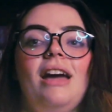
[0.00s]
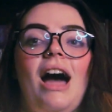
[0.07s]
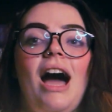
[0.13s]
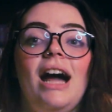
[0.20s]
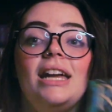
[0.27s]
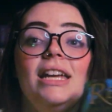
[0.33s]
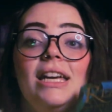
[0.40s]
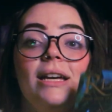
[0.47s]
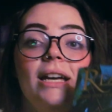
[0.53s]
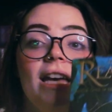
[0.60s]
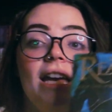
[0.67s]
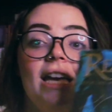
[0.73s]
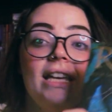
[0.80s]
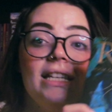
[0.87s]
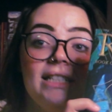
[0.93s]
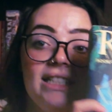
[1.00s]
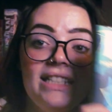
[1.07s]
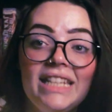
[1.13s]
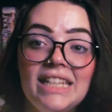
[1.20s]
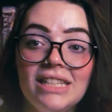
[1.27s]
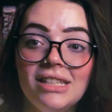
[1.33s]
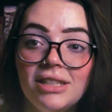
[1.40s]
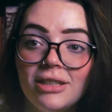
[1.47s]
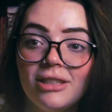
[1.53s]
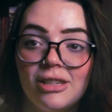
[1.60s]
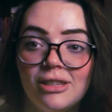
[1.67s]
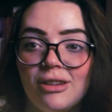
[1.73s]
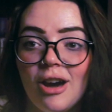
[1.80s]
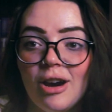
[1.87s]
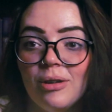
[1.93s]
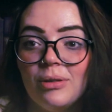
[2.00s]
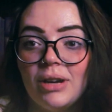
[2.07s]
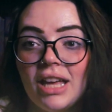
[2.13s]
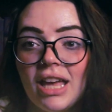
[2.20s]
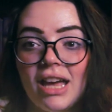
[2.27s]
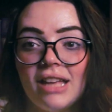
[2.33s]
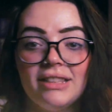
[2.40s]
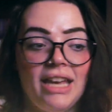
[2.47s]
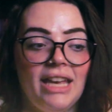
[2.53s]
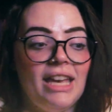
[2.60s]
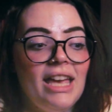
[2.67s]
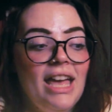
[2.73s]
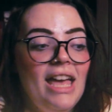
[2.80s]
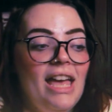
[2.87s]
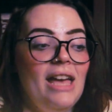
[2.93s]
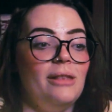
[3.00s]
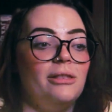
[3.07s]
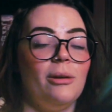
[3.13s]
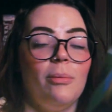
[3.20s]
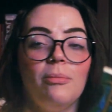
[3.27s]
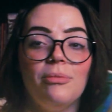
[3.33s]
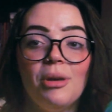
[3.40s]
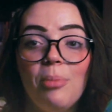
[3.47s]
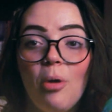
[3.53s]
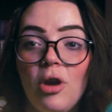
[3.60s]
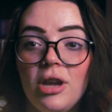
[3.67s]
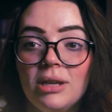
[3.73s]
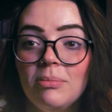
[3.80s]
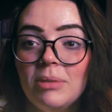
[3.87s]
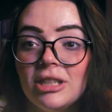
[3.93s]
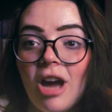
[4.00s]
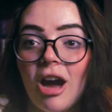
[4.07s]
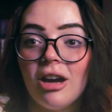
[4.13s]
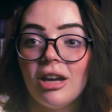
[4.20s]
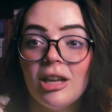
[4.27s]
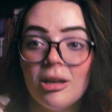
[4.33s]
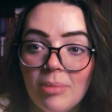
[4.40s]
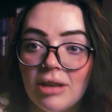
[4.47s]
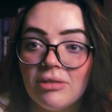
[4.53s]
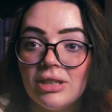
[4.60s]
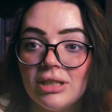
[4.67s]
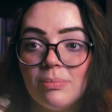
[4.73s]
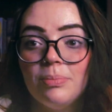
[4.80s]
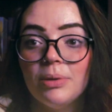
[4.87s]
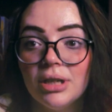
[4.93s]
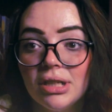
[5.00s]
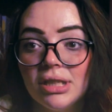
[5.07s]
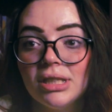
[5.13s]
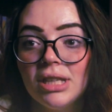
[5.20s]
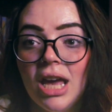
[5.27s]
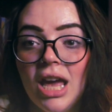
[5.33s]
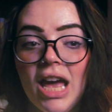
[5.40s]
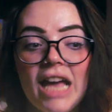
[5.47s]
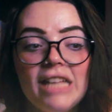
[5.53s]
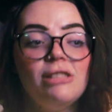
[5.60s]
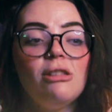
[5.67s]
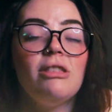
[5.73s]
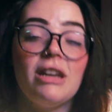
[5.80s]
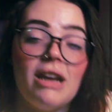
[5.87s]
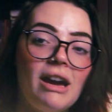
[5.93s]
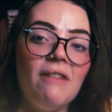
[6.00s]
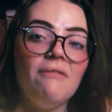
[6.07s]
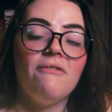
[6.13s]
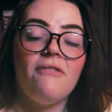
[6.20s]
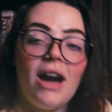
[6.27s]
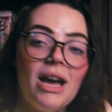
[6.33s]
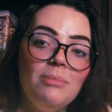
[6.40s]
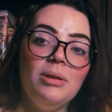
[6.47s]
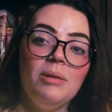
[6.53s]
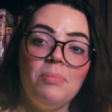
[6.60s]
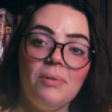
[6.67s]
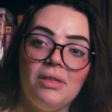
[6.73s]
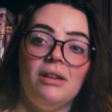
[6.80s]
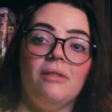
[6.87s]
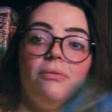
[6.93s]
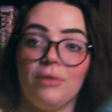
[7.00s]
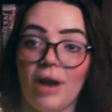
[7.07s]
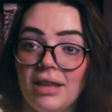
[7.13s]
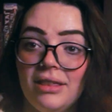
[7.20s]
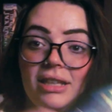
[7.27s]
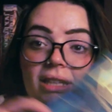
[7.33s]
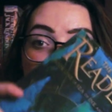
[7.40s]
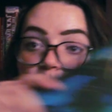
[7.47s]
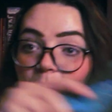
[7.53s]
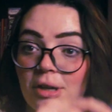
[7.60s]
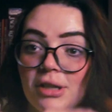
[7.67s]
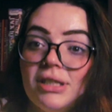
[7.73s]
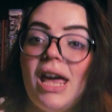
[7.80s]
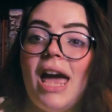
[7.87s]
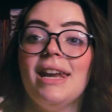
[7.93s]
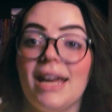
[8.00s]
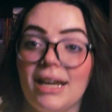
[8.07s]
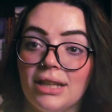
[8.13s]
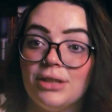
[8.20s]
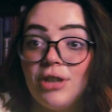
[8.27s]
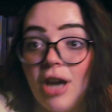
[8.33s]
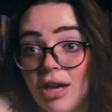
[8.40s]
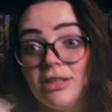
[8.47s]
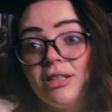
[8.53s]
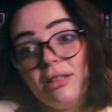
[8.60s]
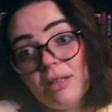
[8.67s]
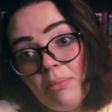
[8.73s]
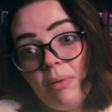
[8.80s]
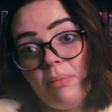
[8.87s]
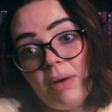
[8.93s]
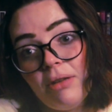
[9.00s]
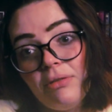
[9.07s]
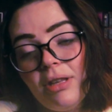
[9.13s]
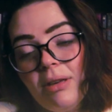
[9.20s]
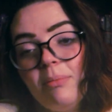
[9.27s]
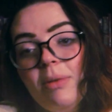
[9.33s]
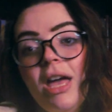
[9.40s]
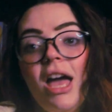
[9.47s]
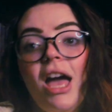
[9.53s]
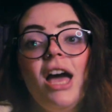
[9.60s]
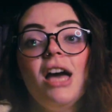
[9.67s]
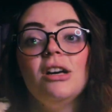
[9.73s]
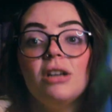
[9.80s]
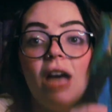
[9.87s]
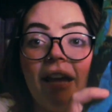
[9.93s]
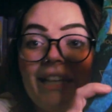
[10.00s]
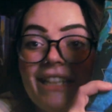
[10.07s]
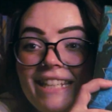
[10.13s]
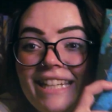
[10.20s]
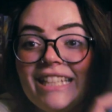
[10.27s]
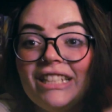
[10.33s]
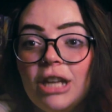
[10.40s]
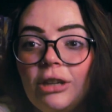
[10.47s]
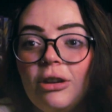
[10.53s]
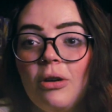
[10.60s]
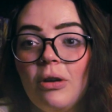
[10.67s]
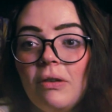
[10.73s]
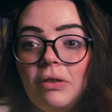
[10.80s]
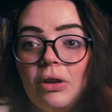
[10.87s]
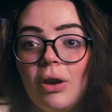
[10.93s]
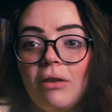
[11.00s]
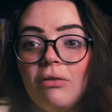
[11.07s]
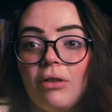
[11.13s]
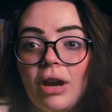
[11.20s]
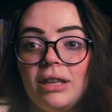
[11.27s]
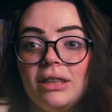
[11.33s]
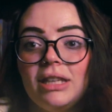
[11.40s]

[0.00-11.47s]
I need to know, like, the point of me talking about these books is so that I can find people that have read these books and I can talk to them about them. I need to know if you have read